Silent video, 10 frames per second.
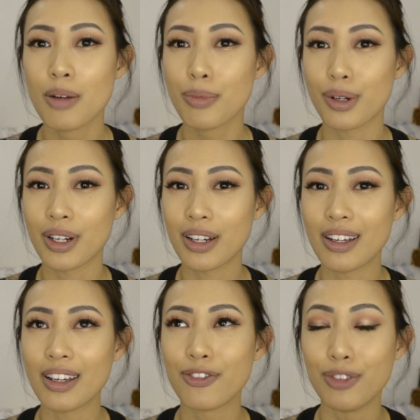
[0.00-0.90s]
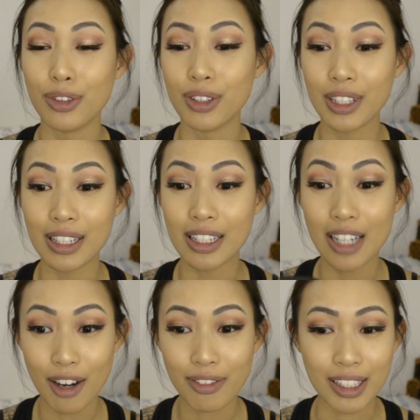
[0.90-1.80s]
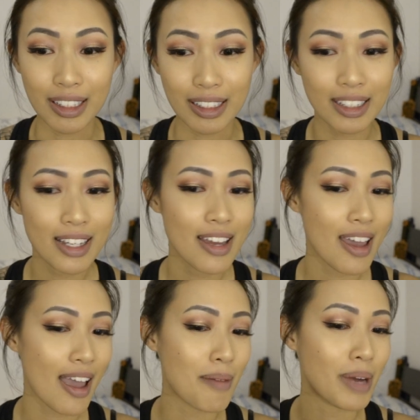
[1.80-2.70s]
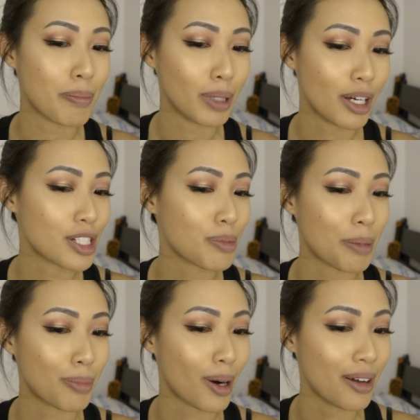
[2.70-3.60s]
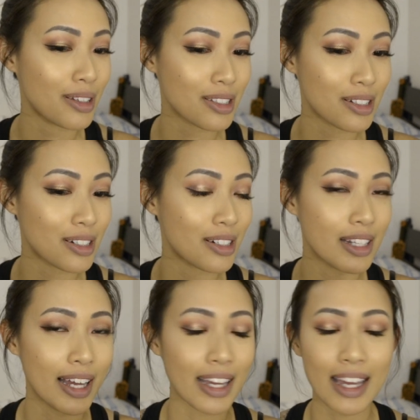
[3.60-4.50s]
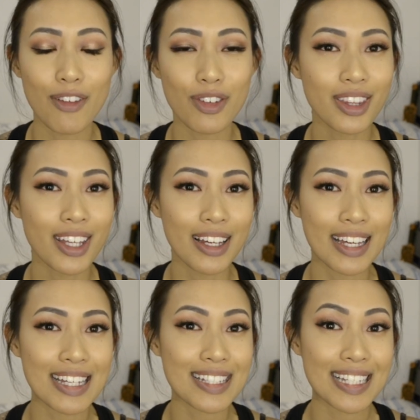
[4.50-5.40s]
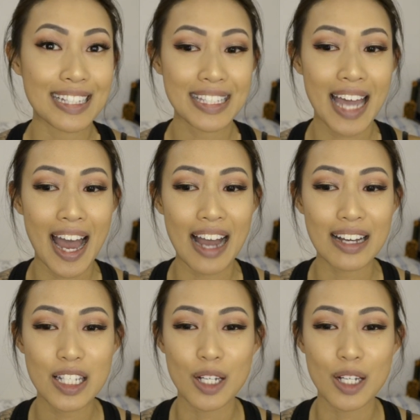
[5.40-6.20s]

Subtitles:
pretty fully covered, and my blush, my bronzer, like everything is intact.